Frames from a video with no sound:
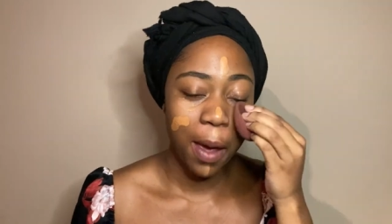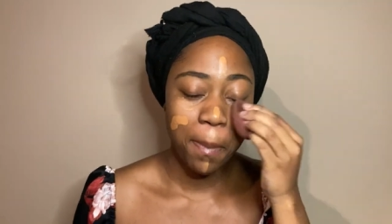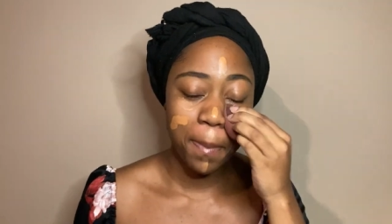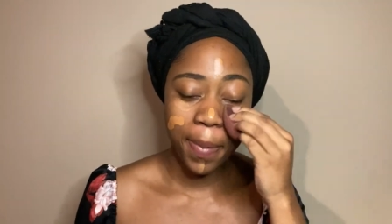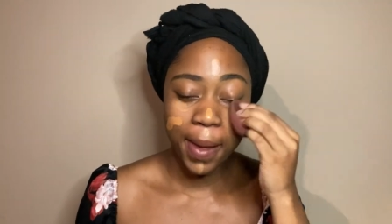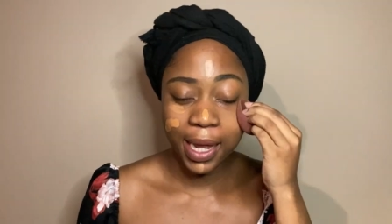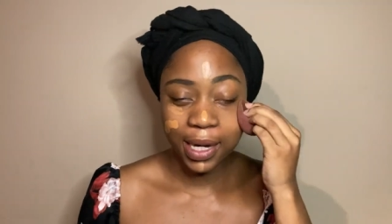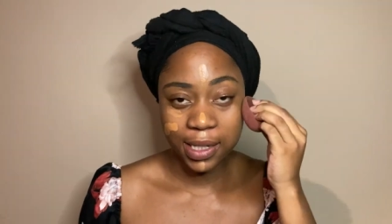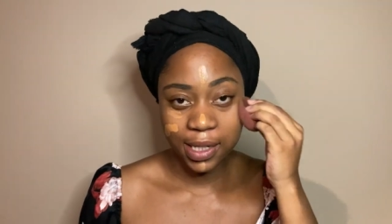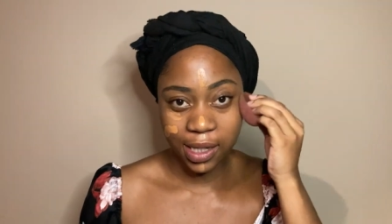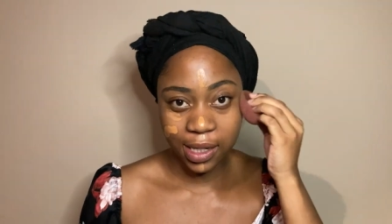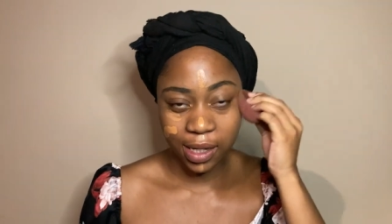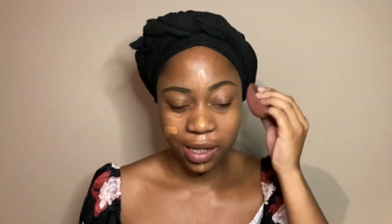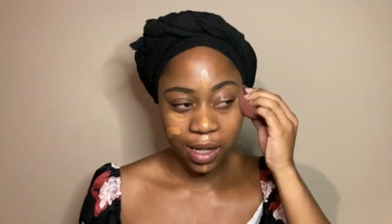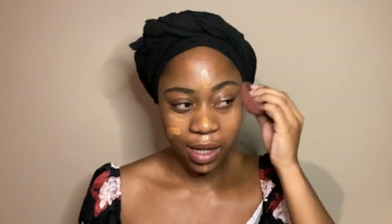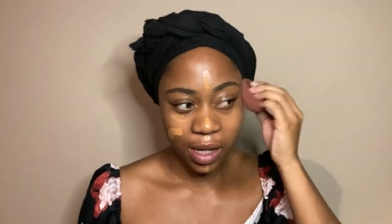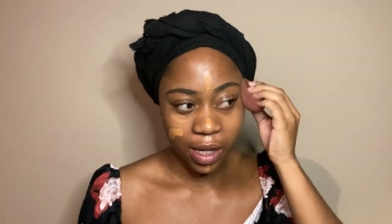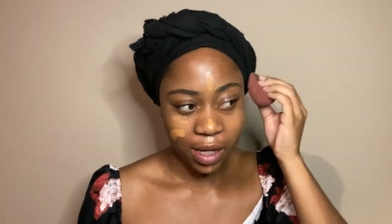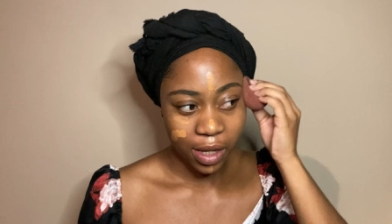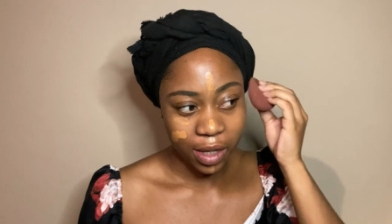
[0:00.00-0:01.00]
patting
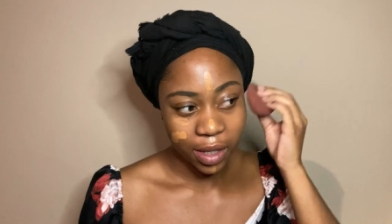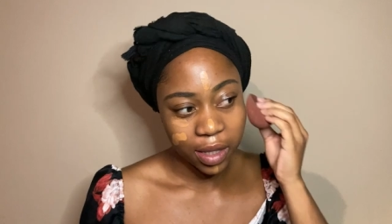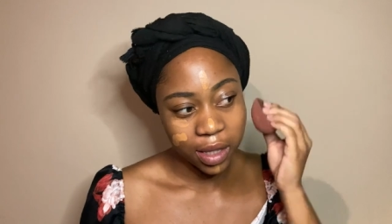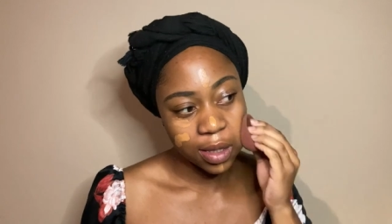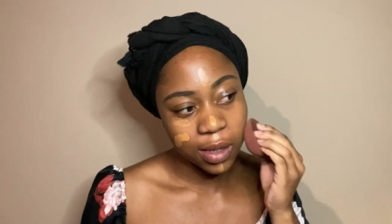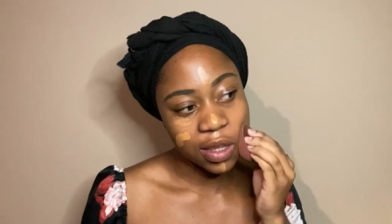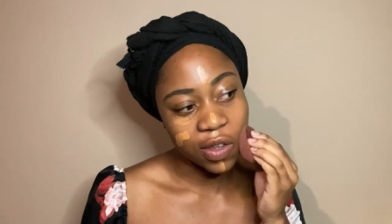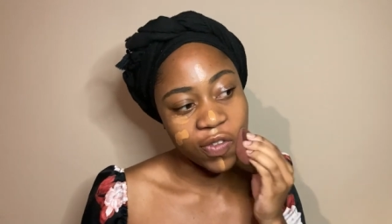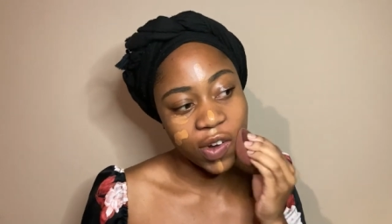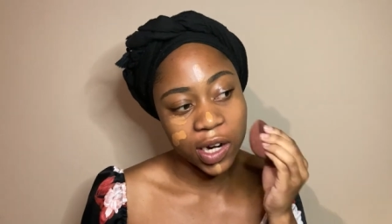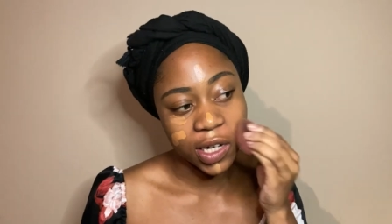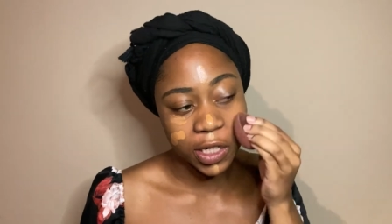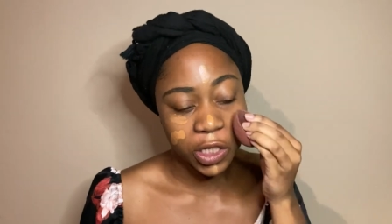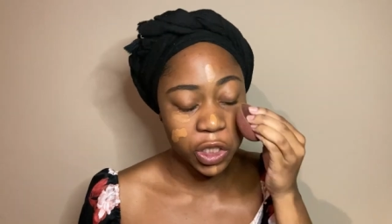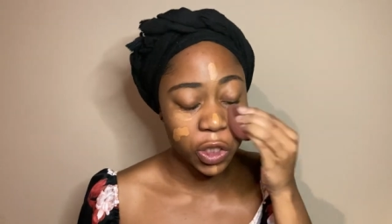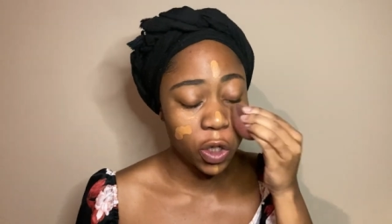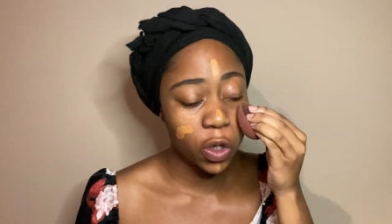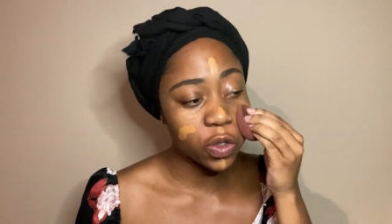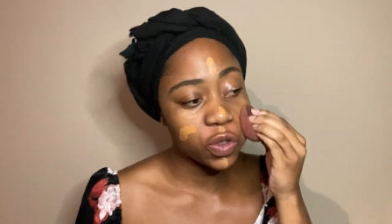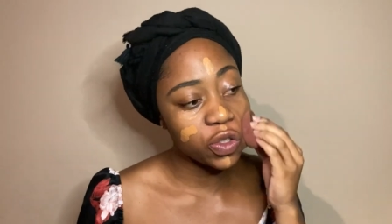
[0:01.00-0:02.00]
the
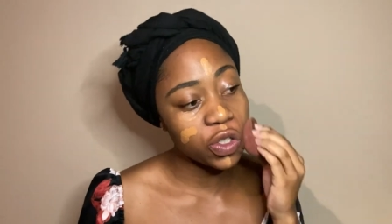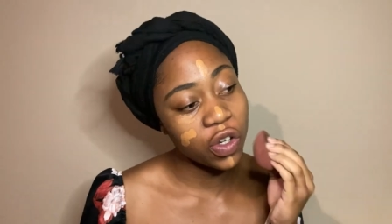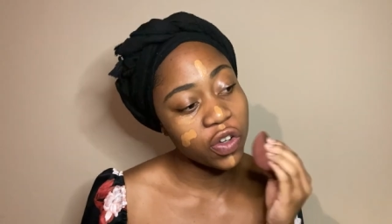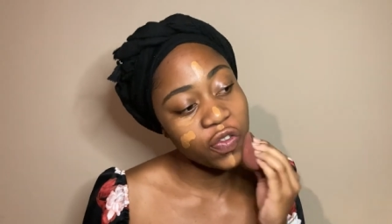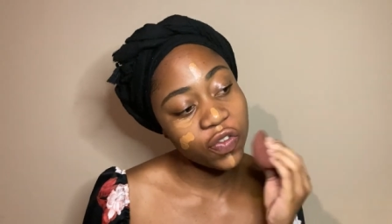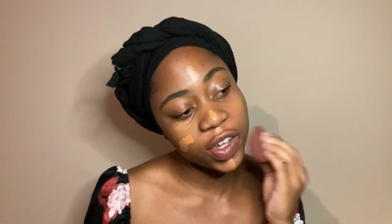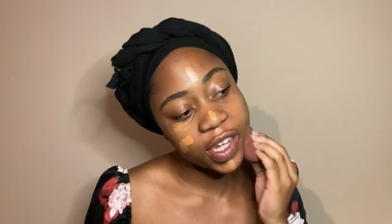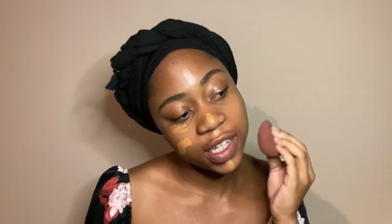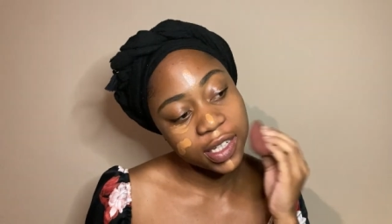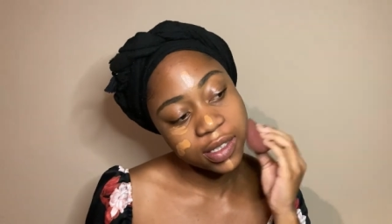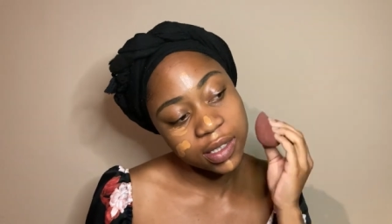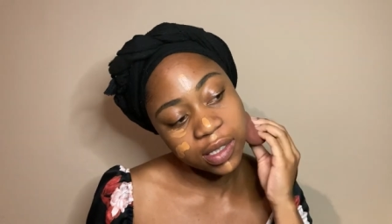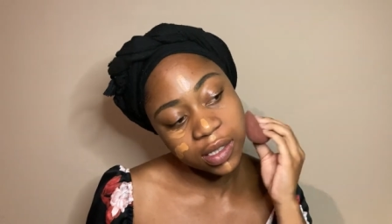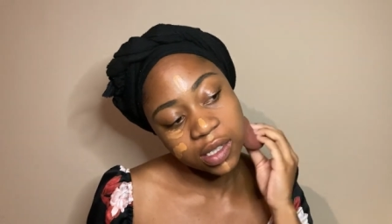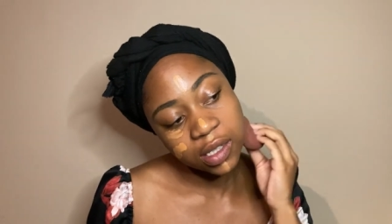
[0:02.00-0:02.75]
foundation onto your face.